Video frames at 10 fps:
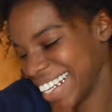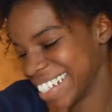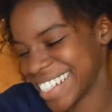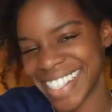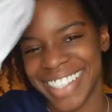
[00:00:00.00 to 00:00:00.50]

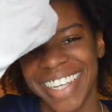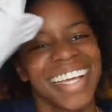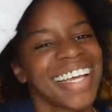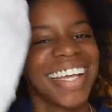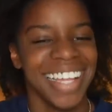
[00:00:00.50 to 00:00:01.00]

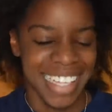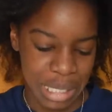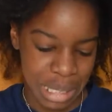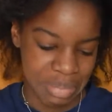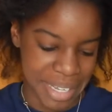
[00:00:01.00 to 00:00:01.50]

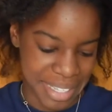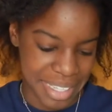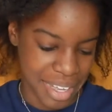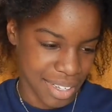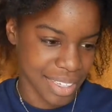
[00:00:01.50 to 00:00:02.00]
it's my
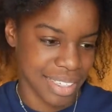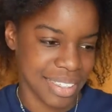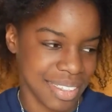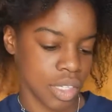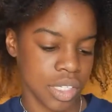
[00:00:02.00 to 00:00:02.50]
sock.
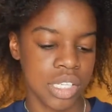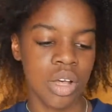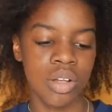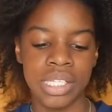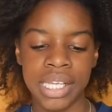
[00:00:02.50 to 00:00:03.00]

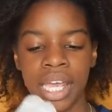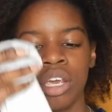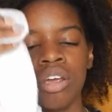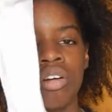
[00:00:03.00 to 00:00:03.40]
So take your